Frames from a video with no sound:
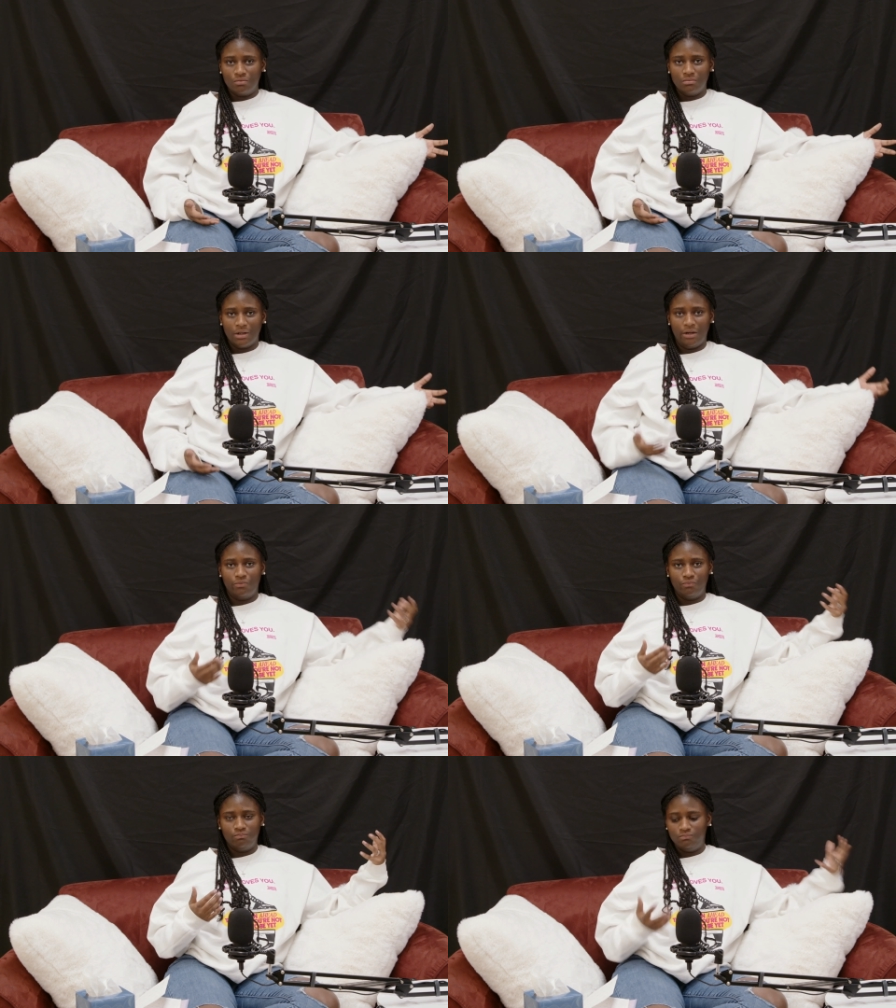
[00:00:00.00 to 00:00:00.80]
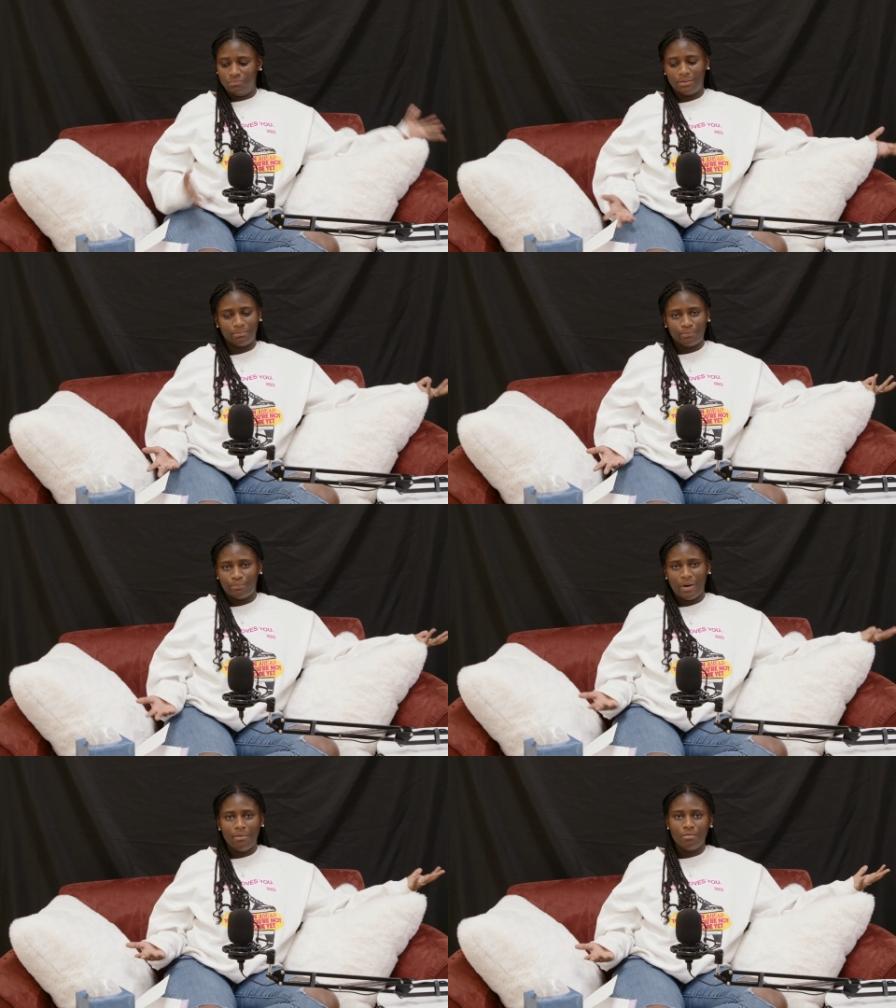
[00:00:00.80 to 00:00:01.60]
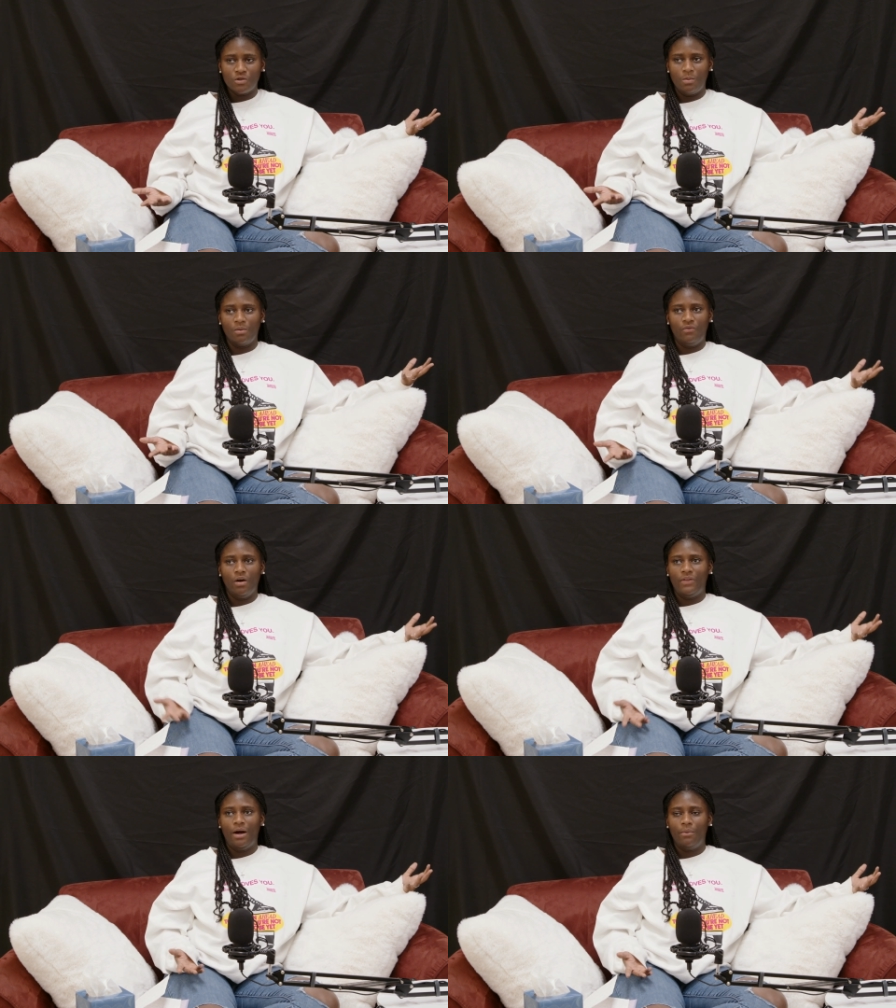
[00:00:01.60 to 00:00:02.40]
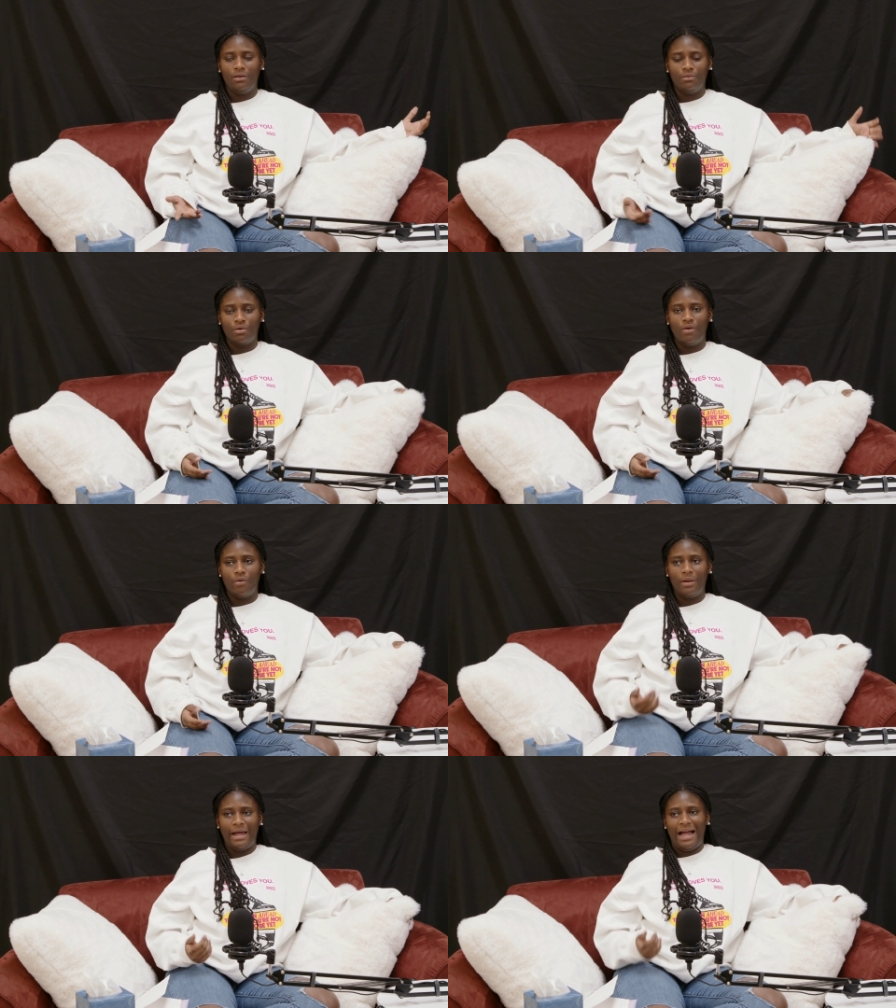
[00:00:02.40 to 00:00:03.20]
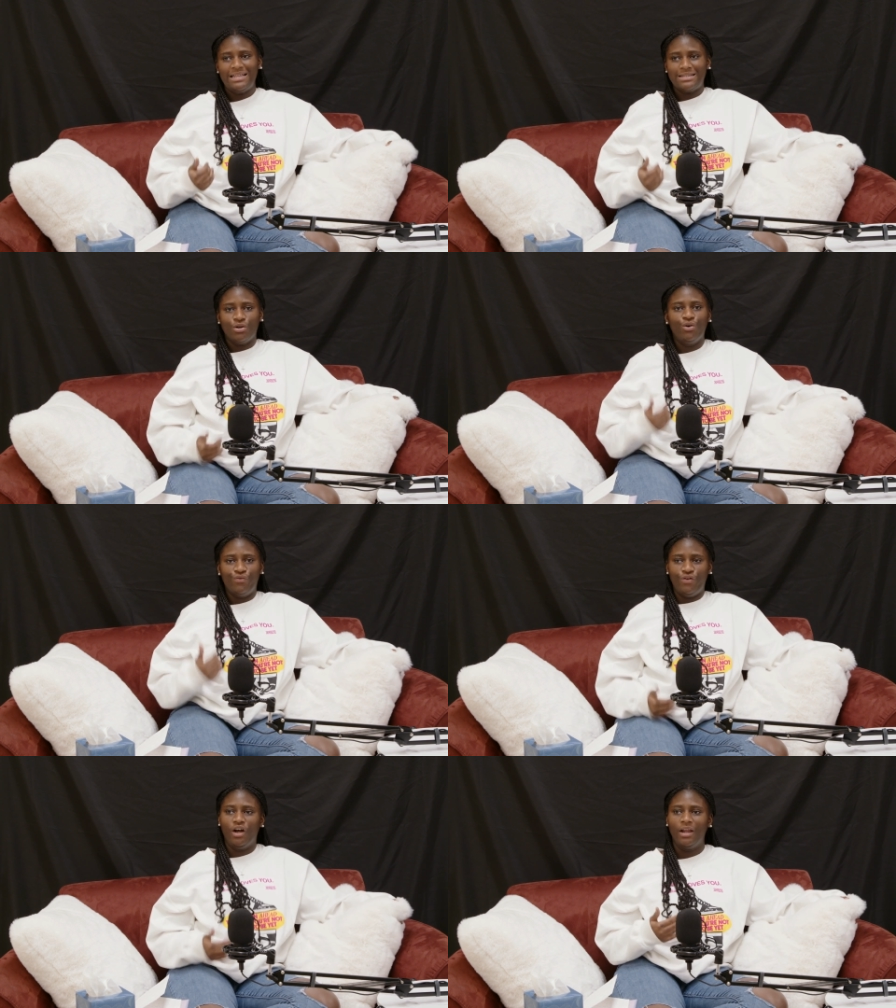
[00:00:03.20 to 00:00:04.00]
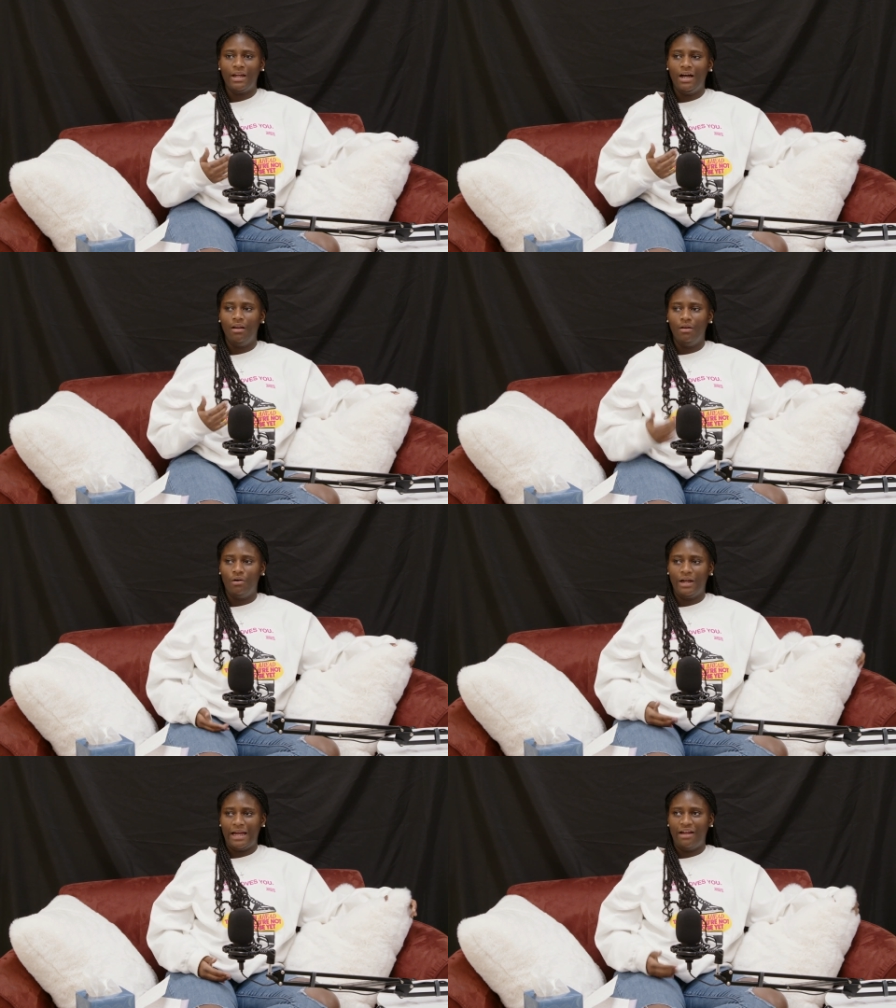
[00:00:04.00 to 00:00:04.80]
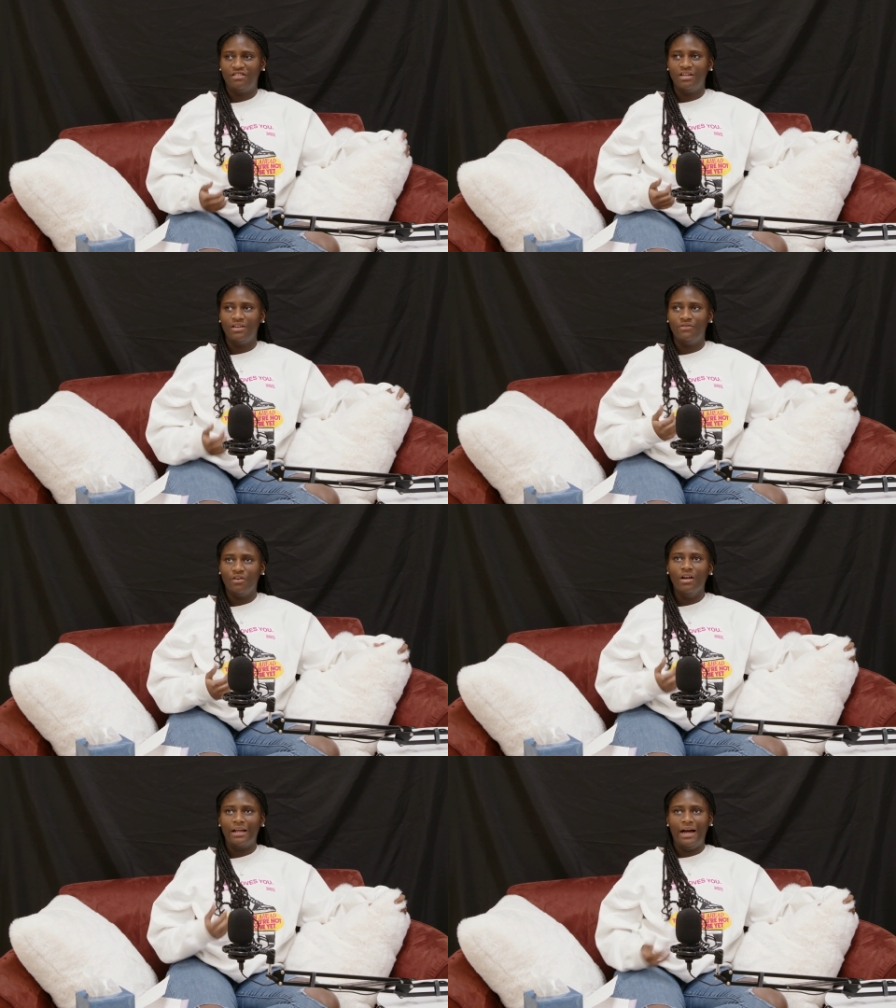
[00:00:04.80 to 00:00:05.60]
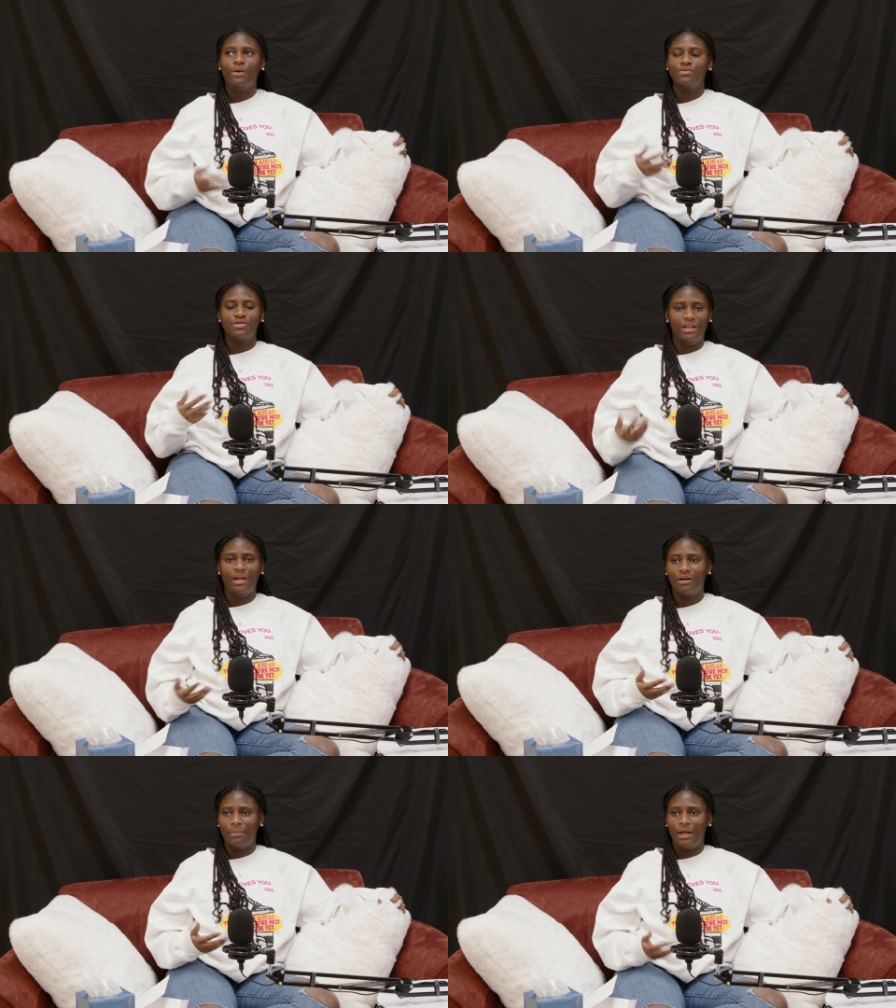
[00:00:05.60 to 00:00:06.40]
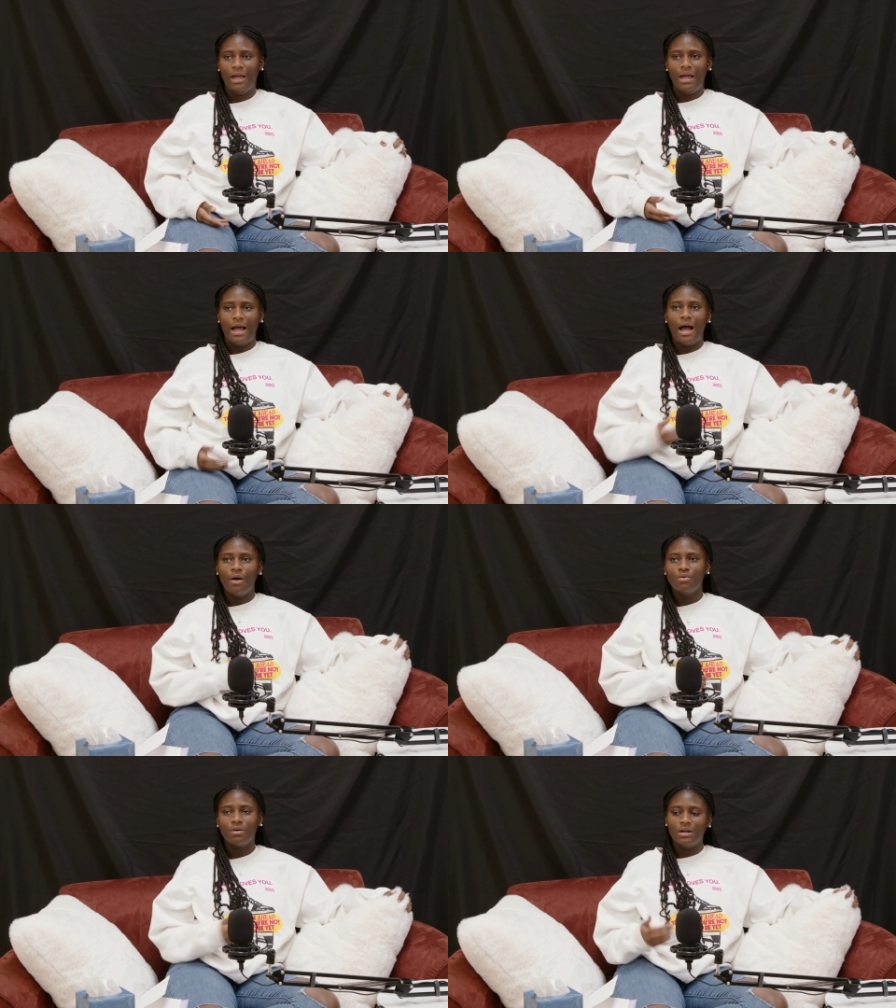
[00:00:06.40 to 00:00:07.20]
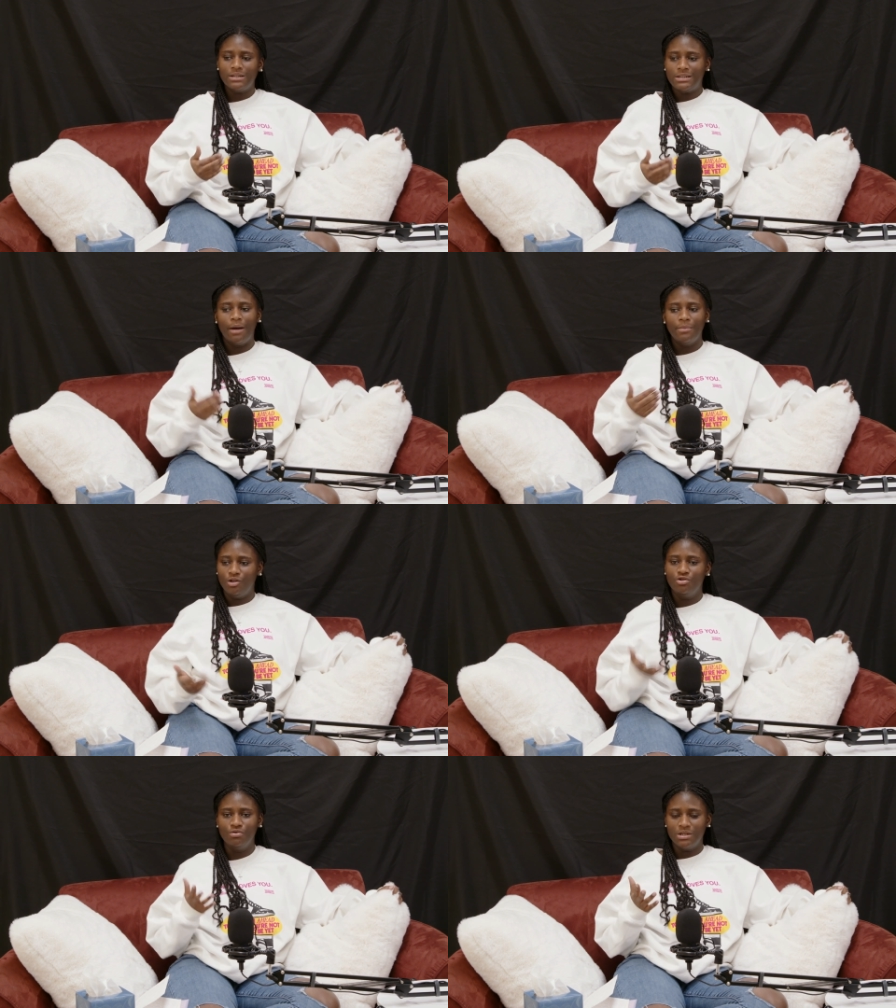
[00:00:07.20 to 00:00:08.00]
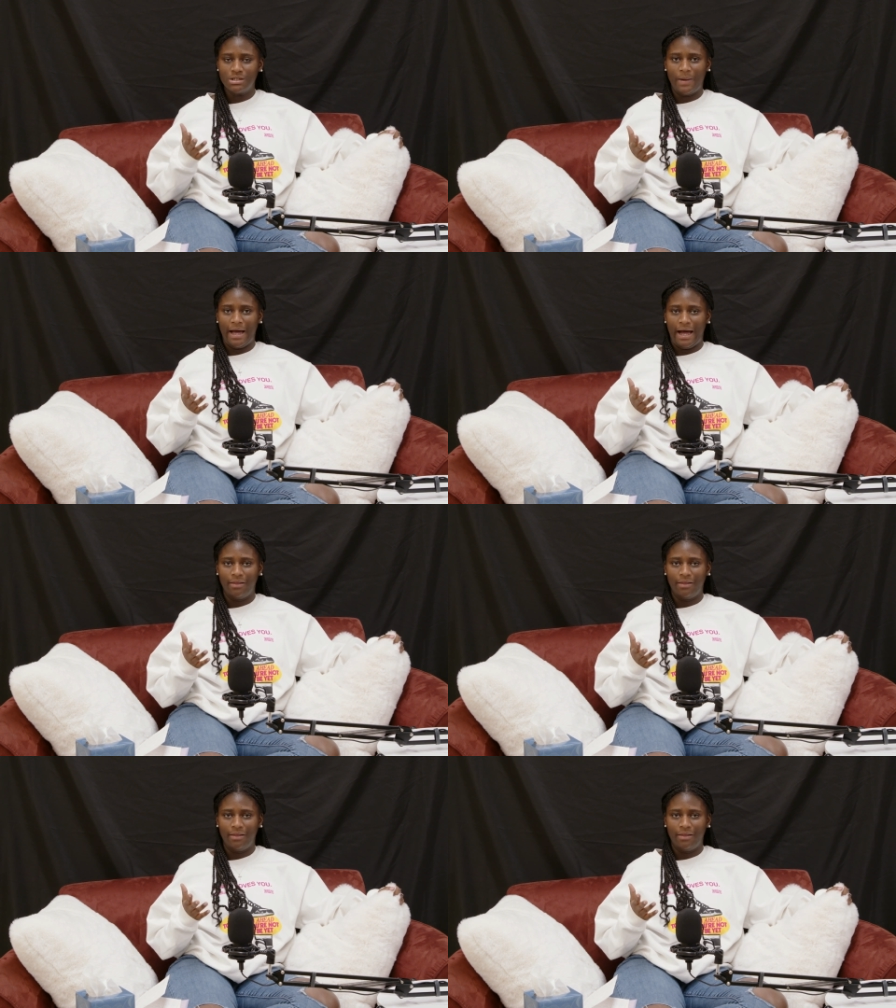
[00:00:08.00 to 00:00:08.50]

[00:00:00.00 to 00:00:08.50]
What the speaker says: Like probably most people felt that way during COVID, but like I still felt like alone. Like I didn't feel like God was there. I'm like, how are you gonna tell me to do this path?